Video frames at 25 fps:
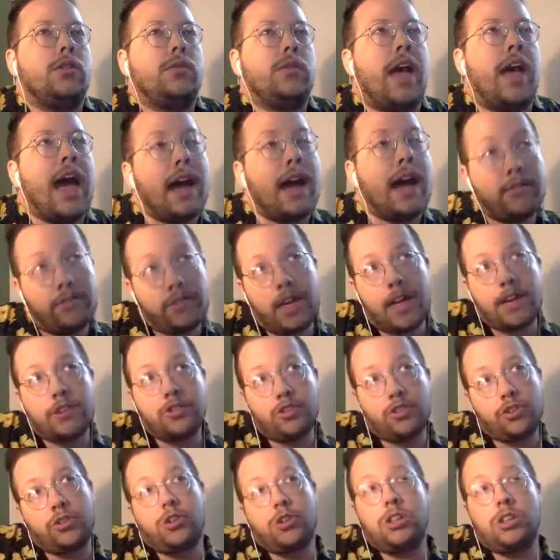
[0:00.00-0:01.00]
have that
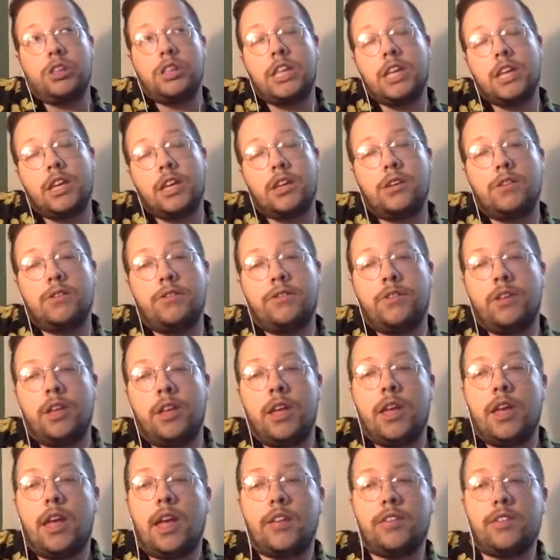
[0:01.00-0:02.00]
journal live
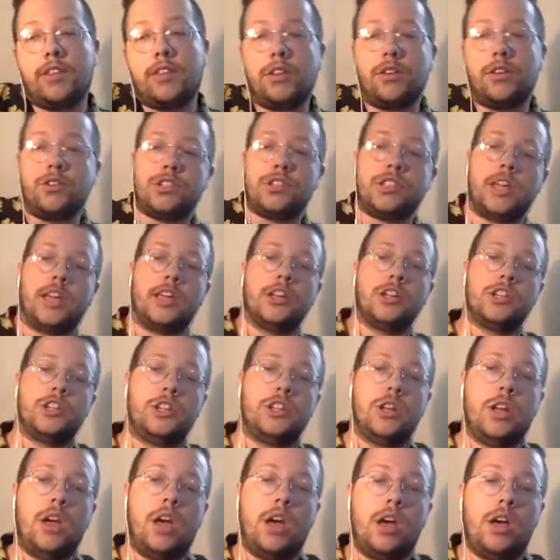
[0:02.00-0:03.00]
at the
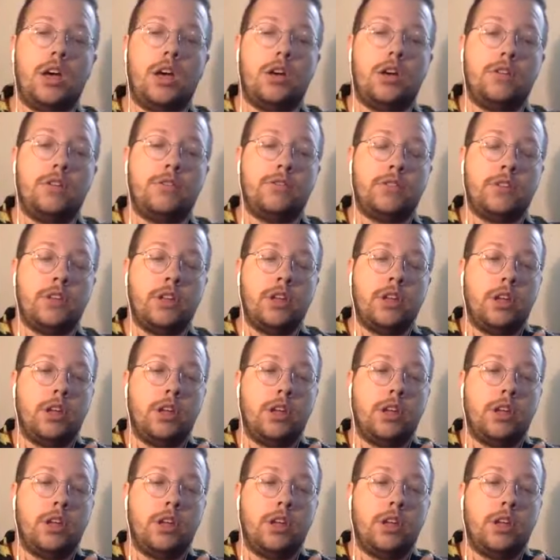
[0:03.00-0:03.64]
intersection of